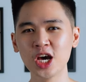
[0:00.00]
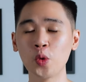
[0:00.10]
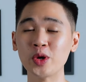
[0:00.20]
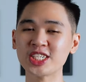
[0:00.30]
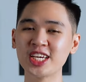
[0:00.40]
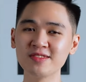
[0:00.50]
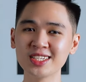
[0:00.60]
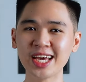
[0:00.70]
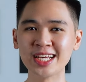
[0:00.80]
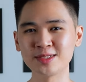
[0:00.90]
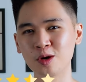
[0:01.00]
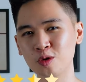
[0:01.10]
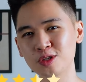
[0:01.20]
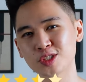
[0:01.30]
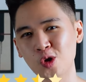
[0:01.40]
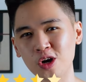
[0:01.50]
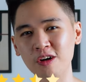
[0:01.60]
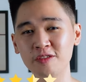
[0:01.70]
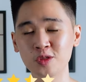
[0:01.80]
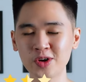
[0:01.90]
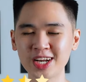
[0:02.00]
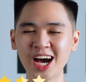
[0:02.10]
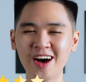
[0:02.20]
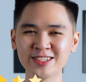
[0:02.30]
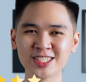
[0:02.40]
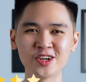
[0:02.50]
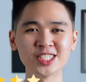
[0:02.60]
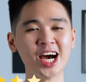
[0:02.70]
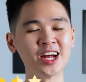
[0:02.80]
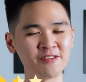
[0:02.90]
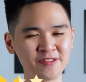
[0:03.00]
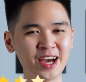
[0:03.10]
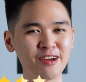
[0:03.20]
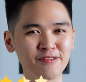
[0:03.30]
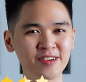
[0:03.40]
which gives it a total score of three point five stars out of five.